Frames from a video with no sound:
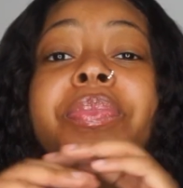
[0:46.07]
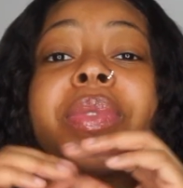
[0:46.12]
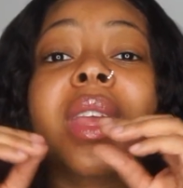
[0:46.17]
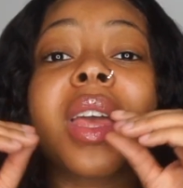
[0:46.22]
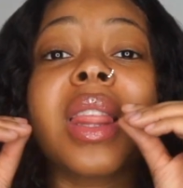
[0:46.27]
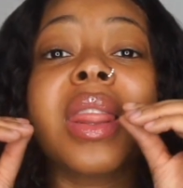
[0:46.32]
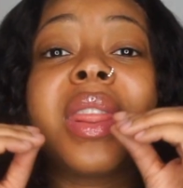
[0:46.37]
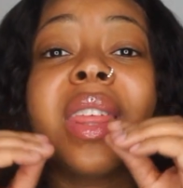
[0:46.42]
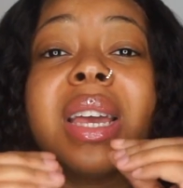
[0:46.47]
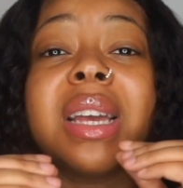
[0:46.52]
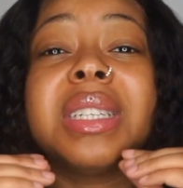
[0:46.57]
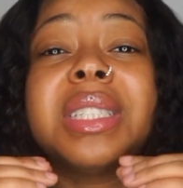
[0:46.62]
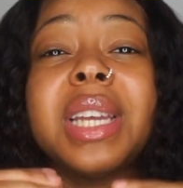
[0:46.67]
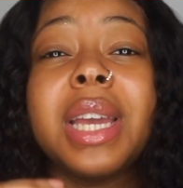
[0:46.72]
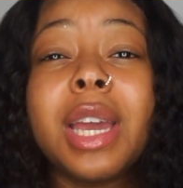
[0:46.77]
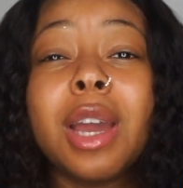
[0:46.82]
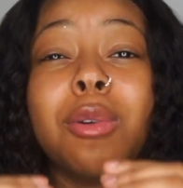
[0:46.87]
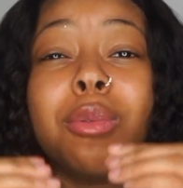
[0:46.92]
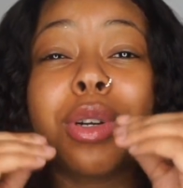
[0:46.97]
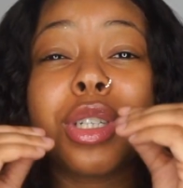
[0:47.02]
This
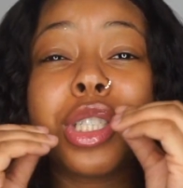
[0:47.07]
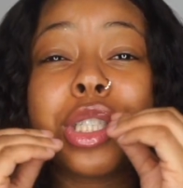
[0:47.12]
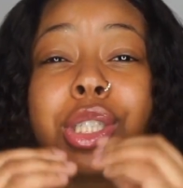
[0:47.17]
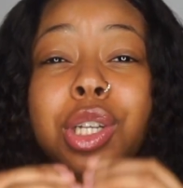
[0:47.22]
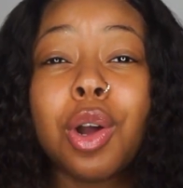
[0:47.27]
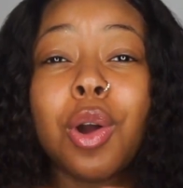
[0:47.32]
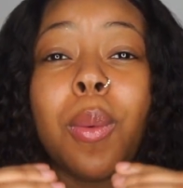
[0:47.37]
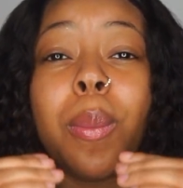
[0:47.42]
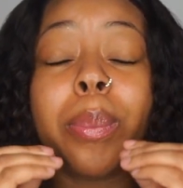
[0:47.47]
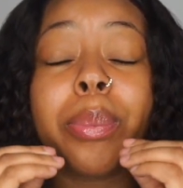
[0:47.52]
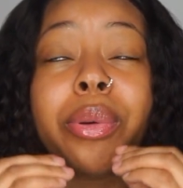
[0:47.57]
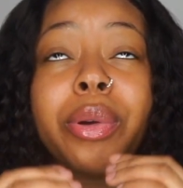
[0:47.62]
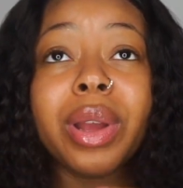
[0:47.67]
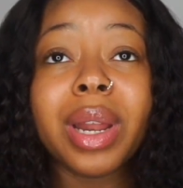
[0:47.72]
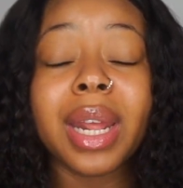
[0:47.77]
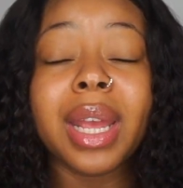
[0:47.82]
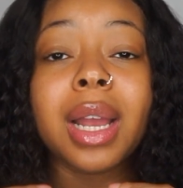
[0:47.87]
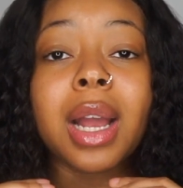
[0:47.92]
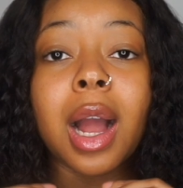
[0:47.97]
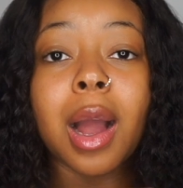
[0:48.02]
hair was so
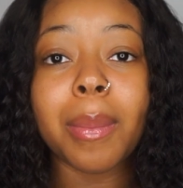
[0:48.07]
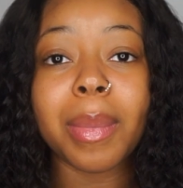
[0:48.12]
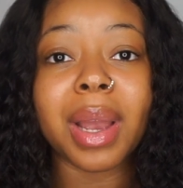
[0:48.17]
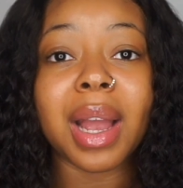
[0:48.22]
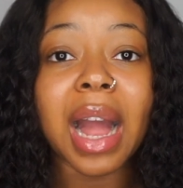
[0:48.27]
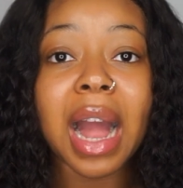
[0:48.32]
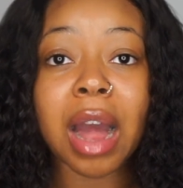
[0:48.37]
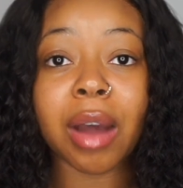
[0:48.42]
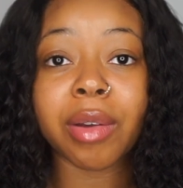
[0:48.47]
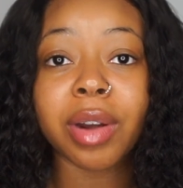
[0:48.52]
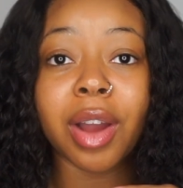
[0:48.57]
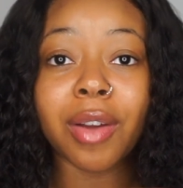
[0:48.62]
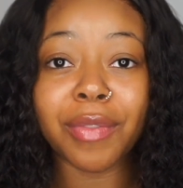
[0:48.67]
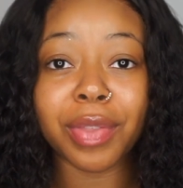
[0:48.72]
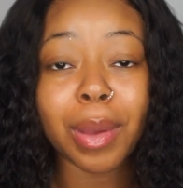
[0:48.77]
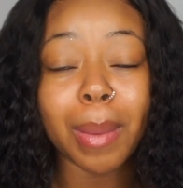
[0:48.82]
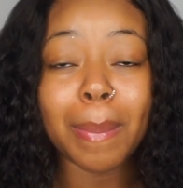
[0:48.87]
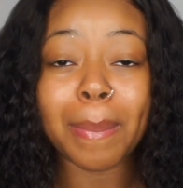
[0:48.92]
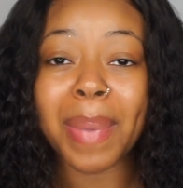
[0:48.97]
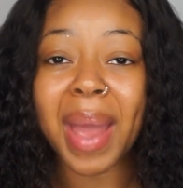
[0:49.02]
pretty coming out of
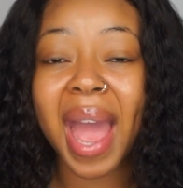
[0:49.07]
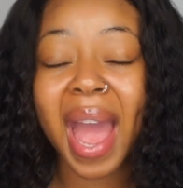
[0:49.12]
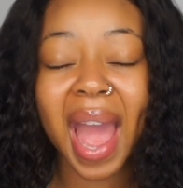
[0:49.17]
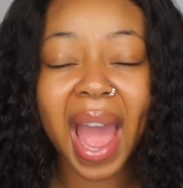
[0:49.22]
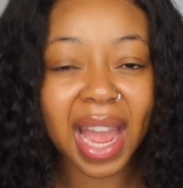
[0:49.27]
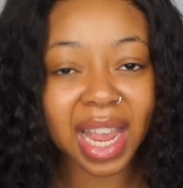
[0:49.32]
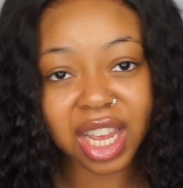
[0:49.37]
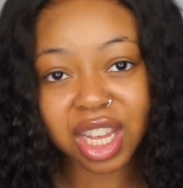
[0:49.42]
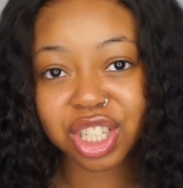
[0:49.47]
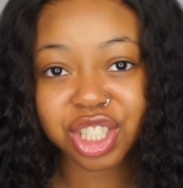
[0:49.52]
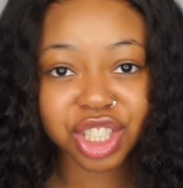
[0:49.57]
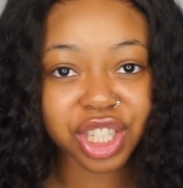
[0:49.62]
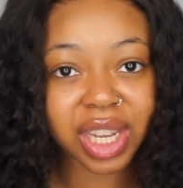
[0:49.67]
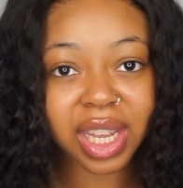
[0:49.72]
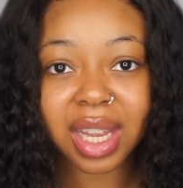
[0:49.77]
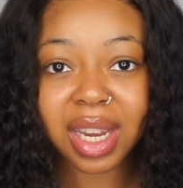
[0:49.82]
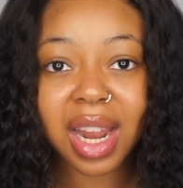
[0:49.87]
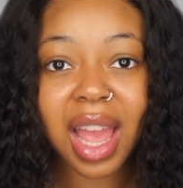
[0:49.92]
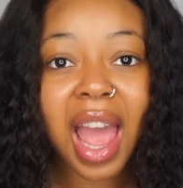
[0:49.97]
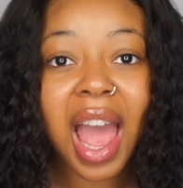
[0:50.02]
the
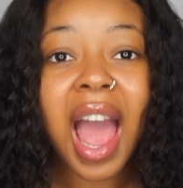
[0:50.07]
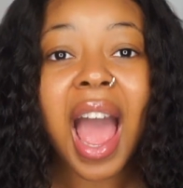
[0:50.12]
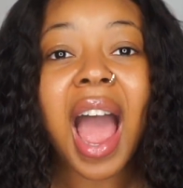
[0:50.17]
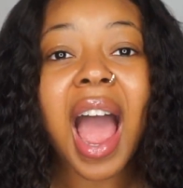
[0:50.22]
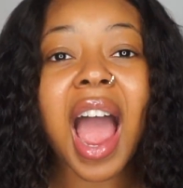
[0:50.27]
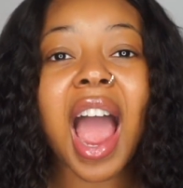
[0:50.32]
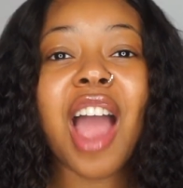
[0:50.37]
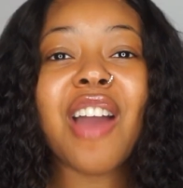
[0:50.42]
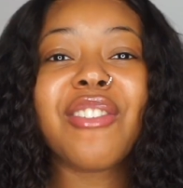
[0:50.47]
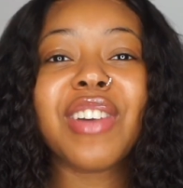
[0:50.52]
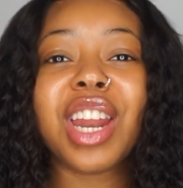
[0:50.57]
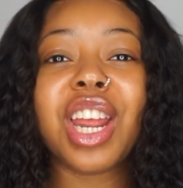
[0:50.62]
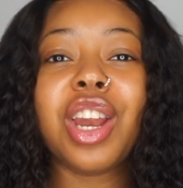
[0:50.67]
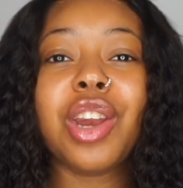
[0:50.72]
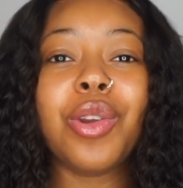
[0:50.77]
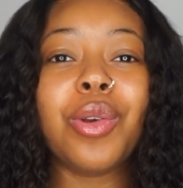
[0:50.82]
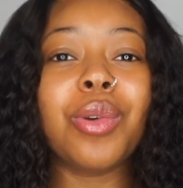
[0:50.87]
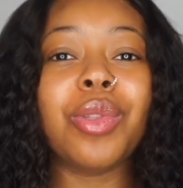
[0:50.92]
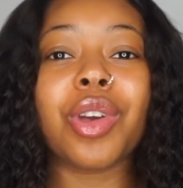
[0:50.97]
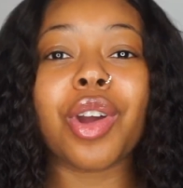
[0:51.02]
packaging. I already
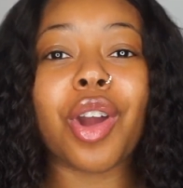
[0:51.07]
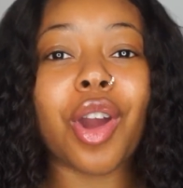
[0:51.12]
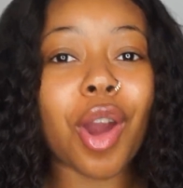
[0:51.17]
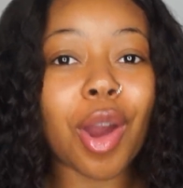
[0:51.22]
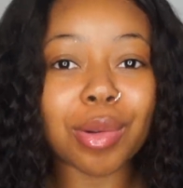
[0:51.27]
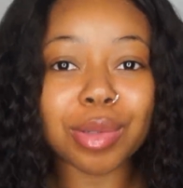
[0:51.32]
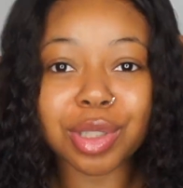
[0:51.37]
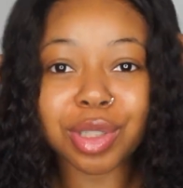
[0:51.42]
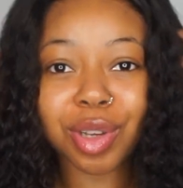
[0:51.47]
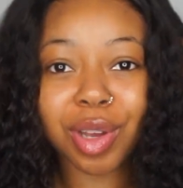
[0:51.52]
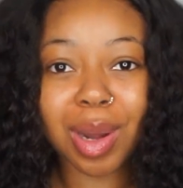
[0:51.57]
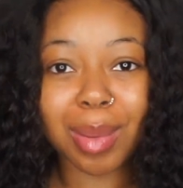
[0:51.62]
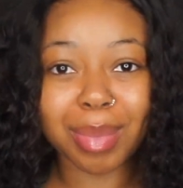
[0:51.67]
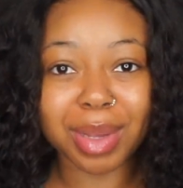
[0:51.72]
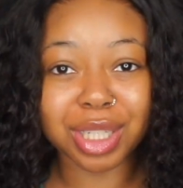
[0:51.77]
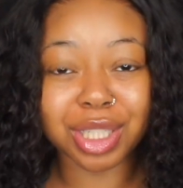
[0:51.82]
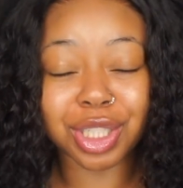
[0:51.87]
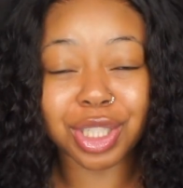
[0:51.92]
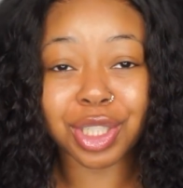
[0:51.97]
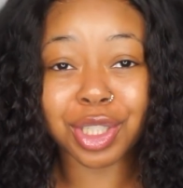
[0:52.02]
knew the curls was going to
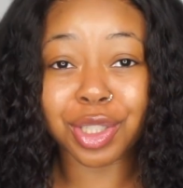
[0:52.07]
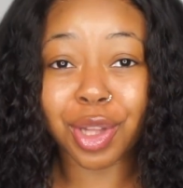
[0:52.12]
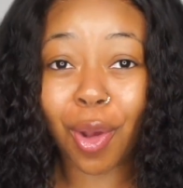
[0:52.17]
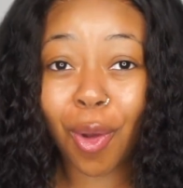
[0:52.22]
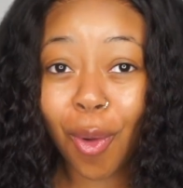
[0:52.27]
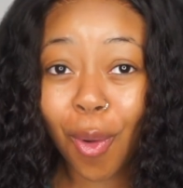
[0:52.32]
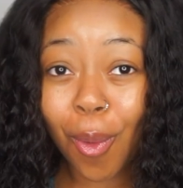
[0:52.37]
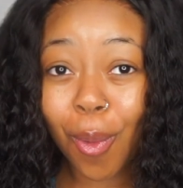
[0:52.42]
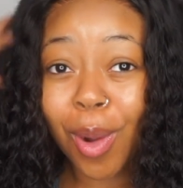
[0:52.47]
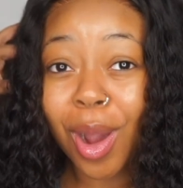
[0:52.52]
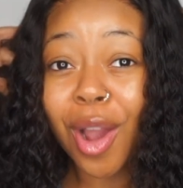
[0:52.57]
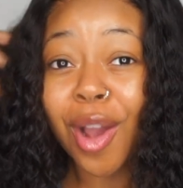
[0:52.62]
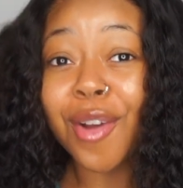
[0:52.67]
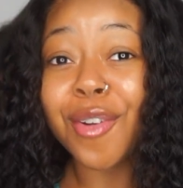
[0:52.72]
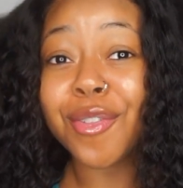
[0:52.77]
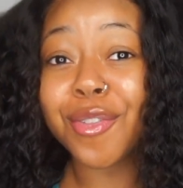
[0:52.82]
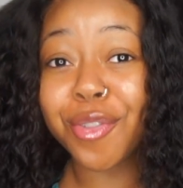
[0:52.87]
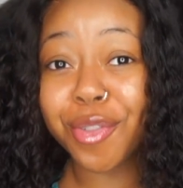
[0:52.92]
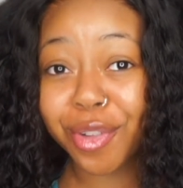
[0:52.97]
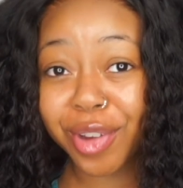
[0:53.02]
be so
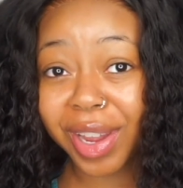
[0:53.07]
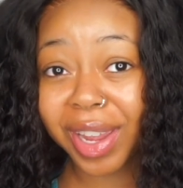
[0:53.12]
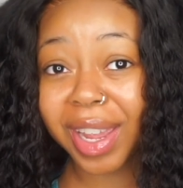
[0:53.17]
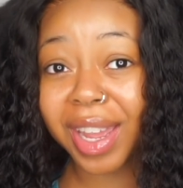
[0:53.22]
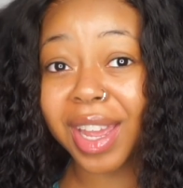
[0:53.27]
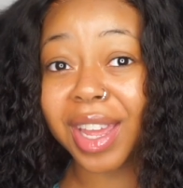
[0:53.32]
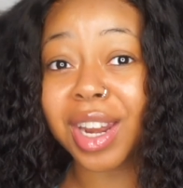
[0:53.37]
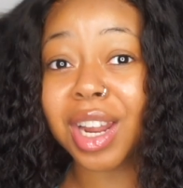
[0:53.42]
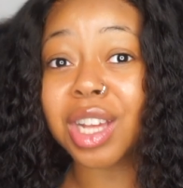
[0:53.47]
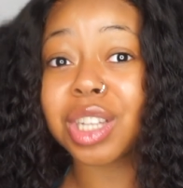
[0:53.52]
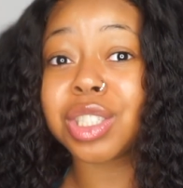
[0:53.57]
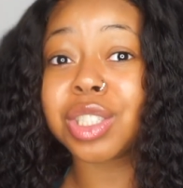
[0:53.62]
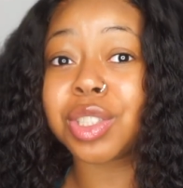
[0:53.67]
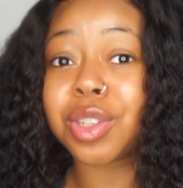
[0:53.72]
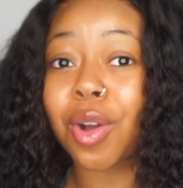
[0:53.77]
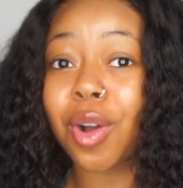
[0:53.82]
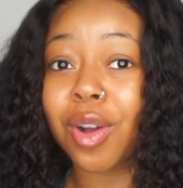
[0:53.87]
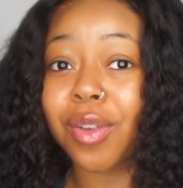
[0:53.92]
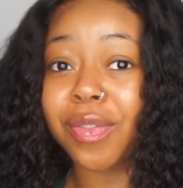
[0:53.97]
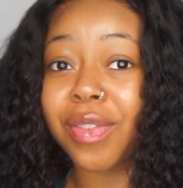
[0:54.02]
freaking
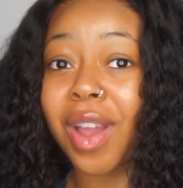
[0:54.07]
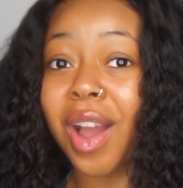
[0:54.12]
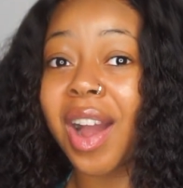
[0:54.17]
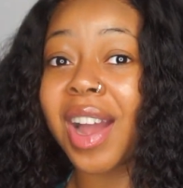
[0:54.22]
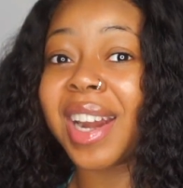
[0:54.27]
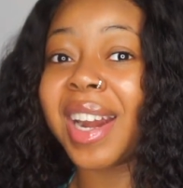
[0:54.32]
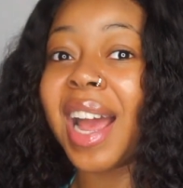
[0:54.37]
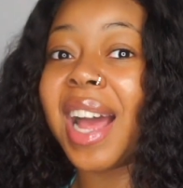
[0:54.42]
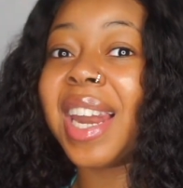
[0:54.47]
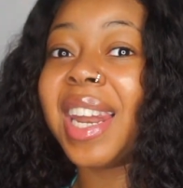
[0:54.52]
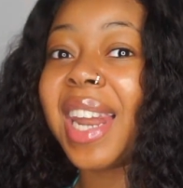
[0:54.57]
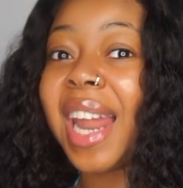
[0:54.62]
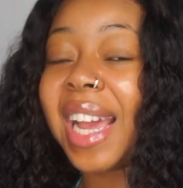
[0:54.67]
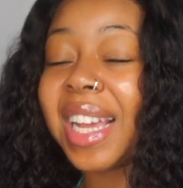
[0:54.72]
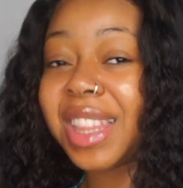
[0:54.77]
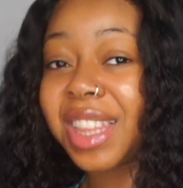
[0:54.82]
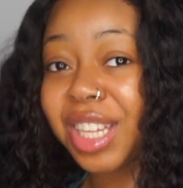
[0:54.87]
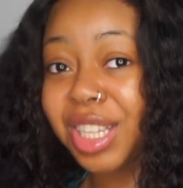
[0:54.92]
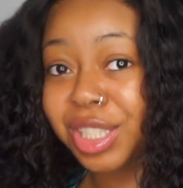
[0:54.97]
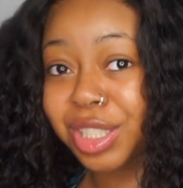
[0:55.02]
soft, y'all, and I
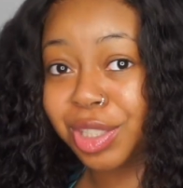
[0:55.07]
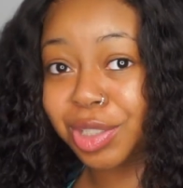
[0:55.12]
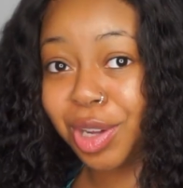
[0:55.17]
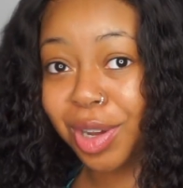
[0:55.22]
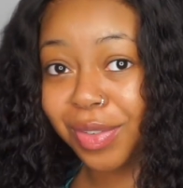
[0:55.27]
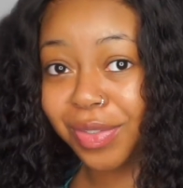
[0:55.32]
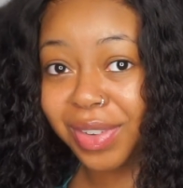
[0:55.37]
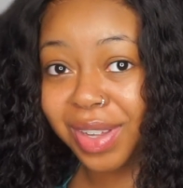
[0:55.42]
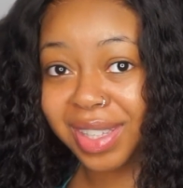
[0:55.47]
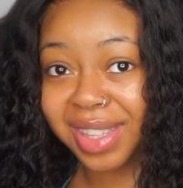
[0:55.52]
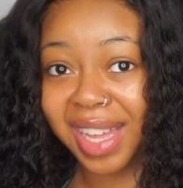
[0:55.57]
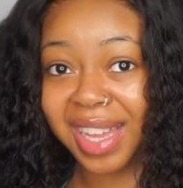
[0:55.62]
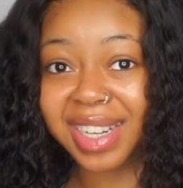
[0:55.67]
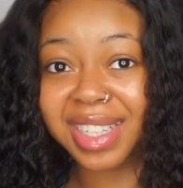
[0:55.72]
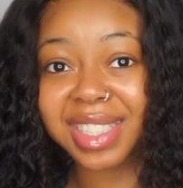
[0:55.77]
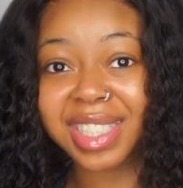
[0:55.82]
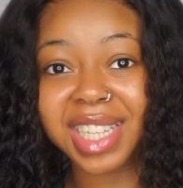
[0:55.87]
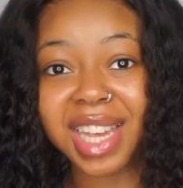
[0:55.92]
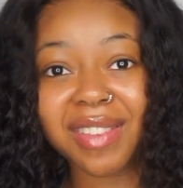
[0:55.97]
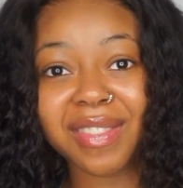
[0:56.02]
like this soft look that
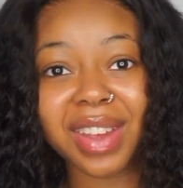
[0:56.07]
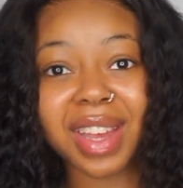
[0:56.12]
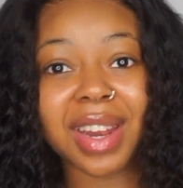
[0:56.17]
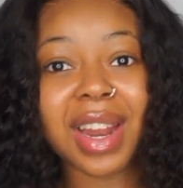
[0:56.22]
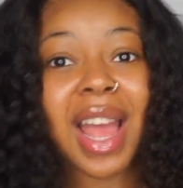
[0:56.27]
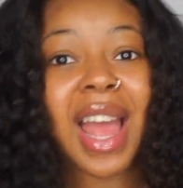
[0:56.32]
it's given.